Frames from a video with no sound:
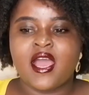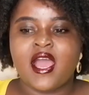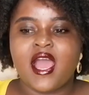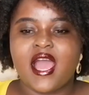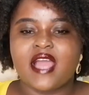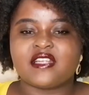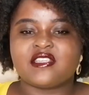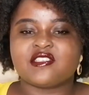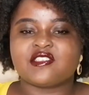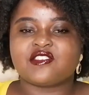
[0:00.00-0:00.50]

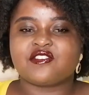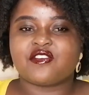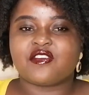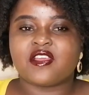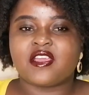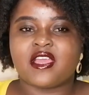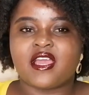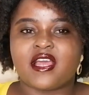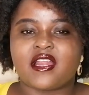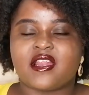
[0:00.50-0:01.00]
I just thought
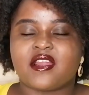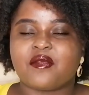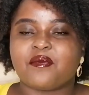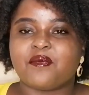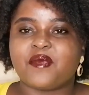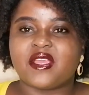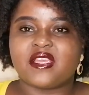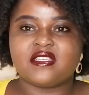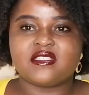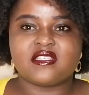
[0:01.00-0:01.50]
he had an
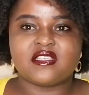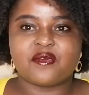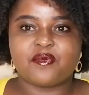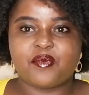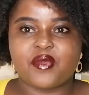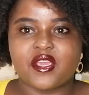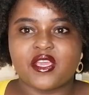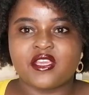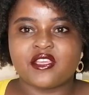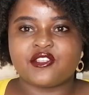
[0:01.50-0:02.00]
amazing
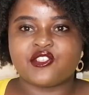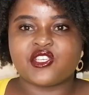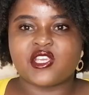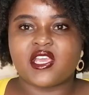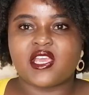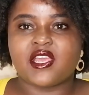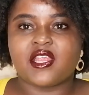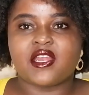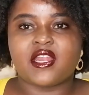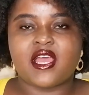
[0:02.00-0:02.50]
page,
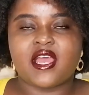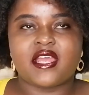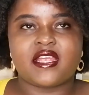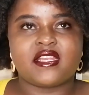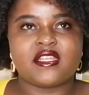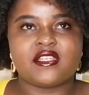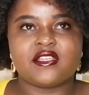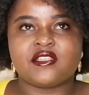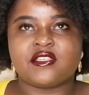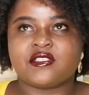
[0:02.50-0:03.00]
and I
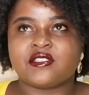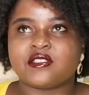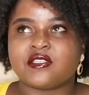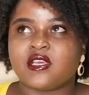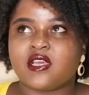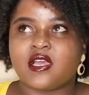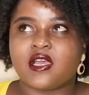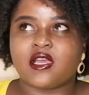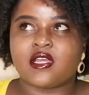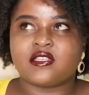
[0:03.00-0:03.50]
didn't
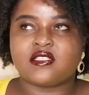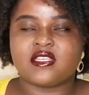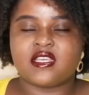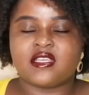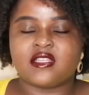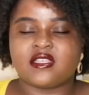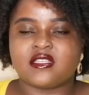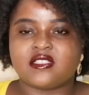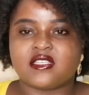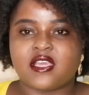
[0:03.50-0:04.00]
take
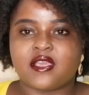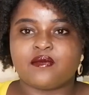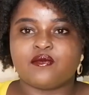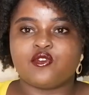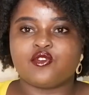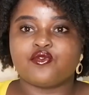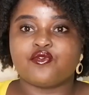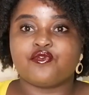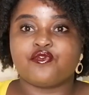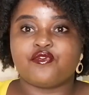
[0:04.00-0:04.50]
the time to
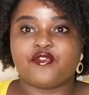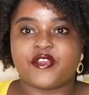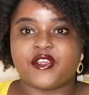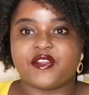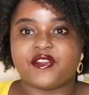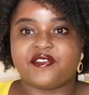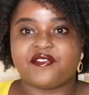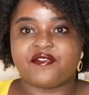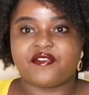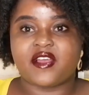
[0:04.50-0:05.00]

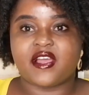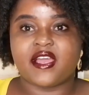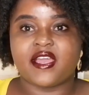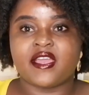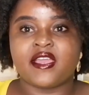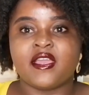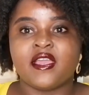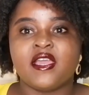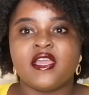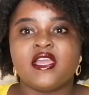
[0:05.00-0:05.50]
verify
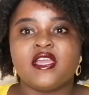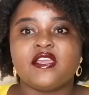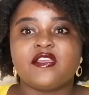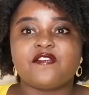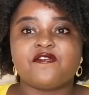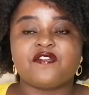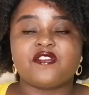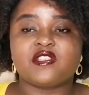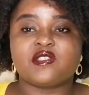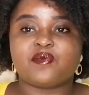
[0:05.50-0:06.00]
if
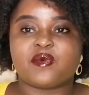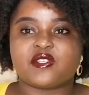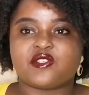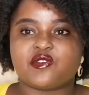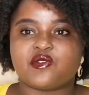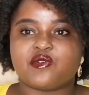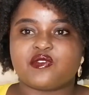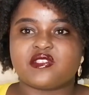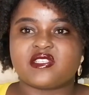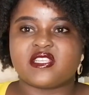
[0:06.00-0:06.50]
this person
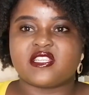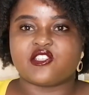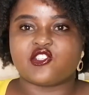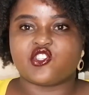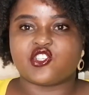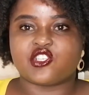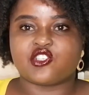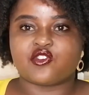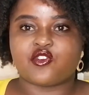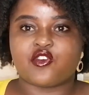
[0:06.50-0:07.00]
was
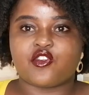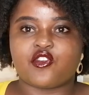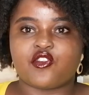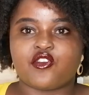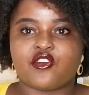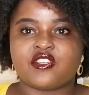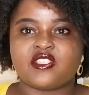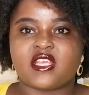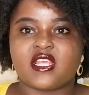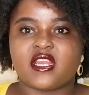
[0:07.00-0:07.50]
legit or
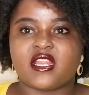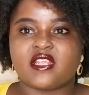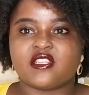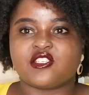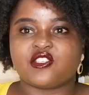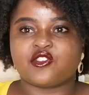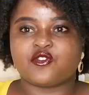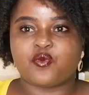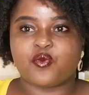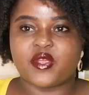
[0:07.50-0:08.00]
not, and I
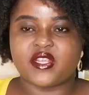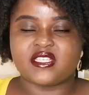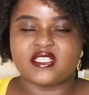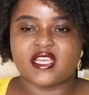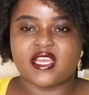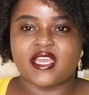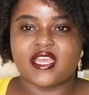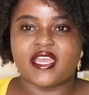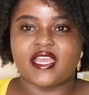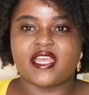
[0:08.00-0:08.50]
just went
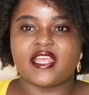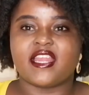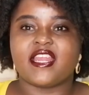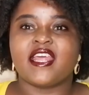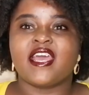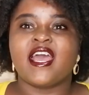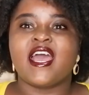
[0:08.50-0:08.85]
ahead